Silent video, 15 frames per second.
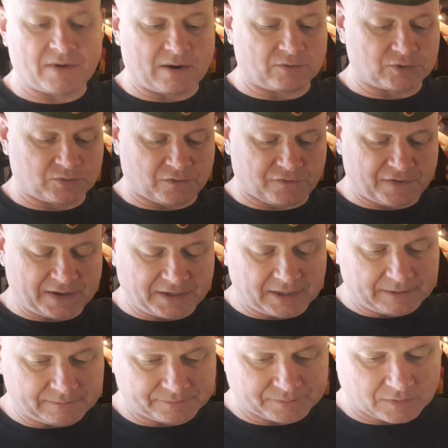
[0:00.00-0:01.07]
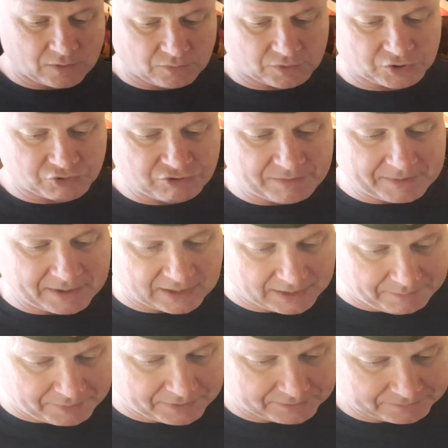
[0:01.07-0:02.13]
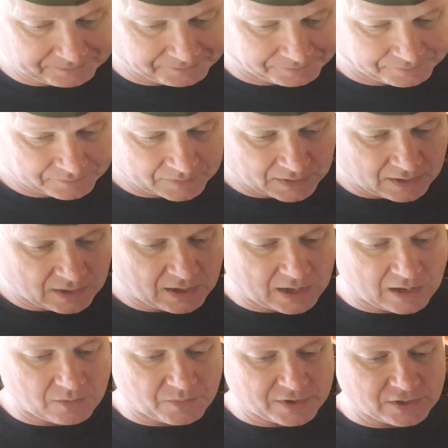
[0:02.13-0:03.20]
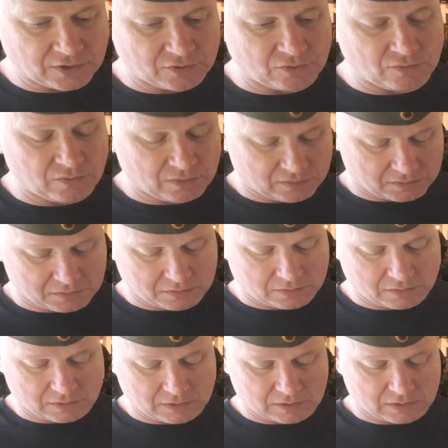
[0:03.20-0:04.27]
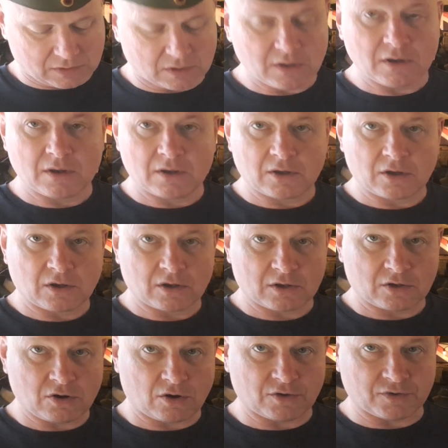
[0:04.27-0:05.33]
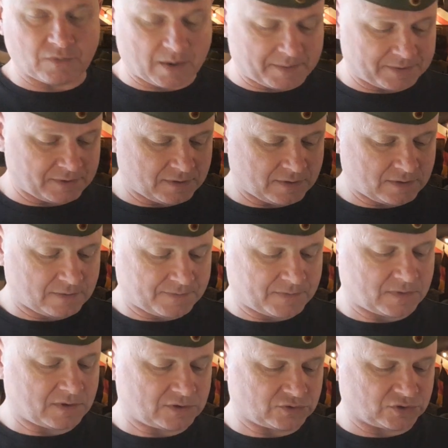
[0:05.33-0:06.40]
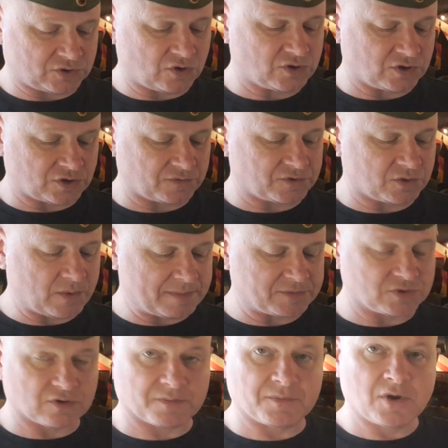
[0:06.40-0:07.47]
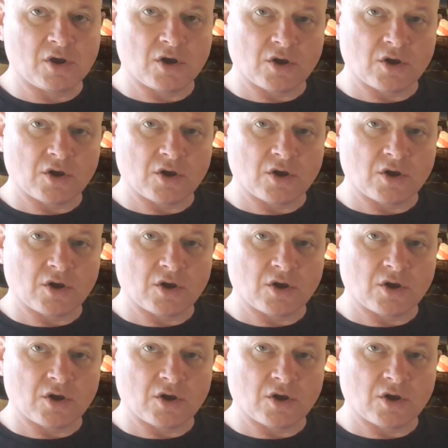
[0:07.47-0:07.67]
rounds were fed in with a stripper clip, and when you cock the weapon, so it's obviously the weapon's open,